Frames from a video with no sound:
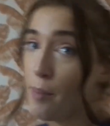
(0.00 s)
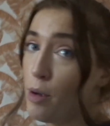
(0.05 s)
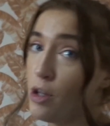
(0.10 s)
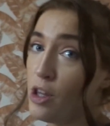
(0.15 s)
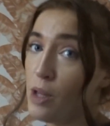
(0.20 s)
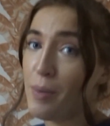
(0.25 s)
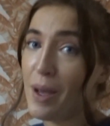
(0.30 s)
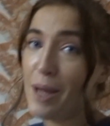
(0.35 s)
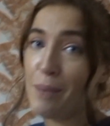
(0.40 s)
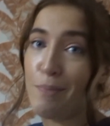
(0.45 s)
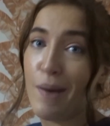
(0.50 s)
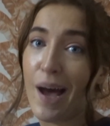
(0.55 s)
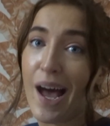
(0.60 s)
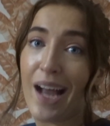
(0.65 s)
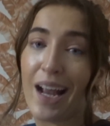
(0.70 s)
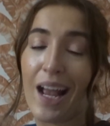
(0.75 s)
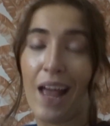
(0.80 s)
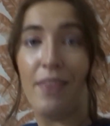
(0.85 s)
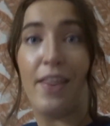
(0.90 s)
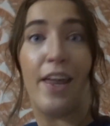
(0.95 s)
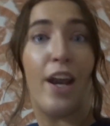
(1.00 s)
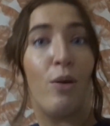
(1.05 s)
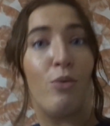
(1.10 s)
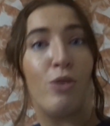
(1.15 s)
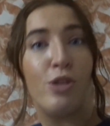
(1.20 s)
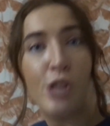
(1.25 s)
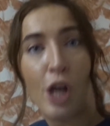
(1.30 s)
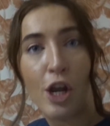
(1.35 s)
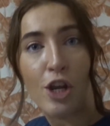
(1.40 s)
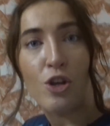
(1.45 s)
put the bed back, and then I will
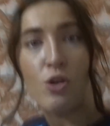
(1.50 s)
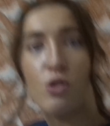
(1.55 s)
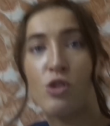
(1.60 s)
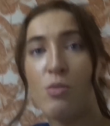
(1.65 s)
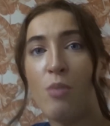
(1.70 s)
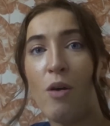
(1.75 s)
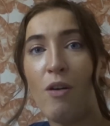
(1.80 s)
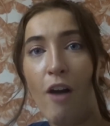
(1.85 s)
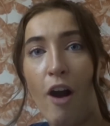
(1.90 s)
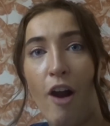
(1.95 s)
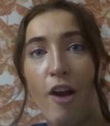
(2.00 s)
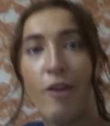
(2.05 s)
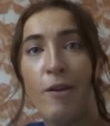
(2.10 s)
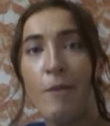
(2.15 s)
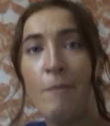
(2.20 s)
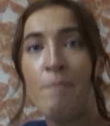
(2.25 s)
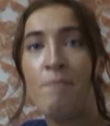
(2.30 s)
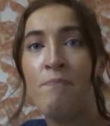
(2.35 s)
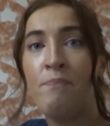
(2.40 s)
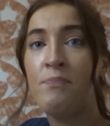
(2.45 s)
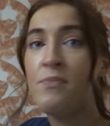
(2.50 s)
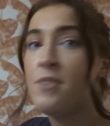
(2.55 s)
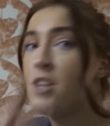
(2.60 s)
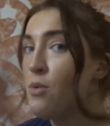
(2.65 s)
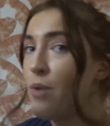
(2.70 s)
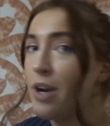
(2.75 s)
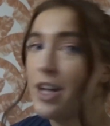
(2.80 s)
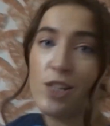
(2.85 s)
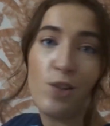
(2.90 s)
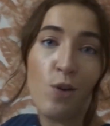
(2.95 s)
show you tomorrow
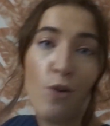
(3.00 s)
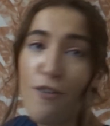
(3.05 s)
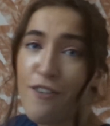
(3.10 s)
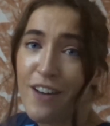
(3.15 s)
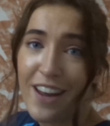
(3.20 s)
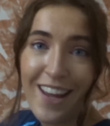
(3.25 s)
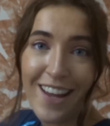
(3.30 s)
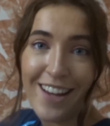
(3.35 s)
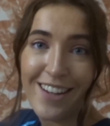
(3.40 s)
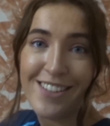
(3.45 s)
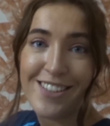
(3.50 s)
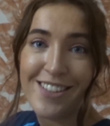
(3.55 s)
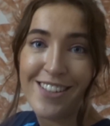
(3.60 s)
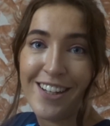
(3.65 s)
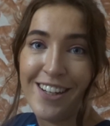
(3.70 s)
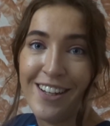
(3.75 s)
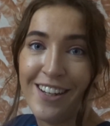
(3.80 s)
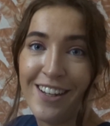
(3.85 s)
when it's all finished.